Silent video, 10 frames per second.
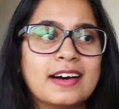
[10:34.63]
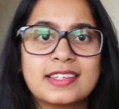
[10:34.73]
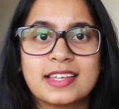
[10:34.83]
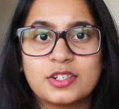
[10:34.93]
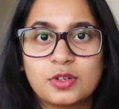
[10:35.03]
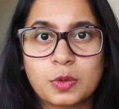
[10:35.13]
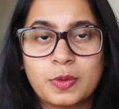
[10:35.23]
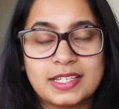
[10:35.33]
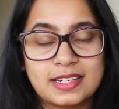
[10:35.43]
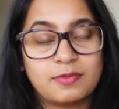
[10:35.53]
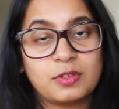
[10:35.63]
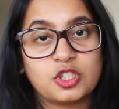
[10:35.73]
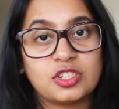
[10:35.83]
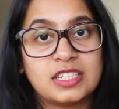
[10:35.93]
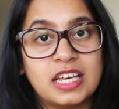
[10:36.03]
Central Queensland,
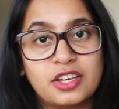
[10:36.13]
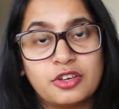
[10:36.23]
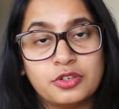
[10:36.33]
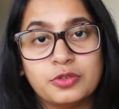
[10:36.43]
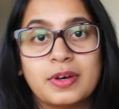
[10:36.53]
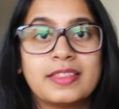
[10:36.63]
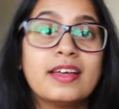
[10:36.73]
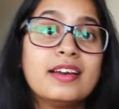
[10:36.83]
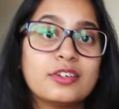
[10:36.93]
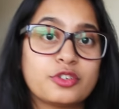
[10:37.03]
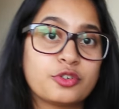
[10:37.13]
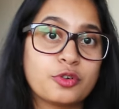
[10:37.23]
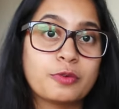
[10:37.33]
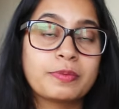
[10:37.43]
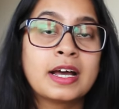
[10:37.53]
which is CQU, and then La
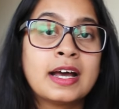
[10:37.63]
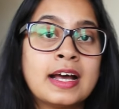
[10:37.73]
Trobe.